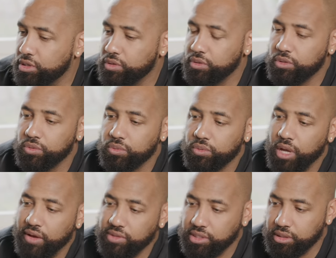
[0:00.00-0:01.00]
so you, you
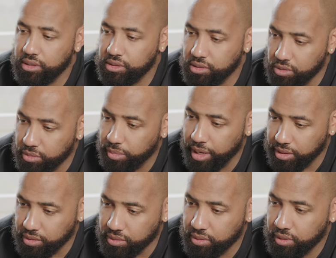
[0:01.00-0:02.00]
obviously it's you and
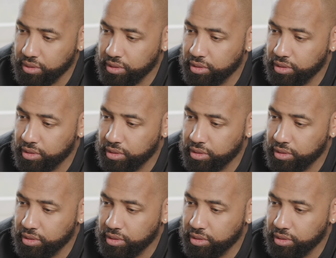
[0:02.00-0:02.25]
Michael.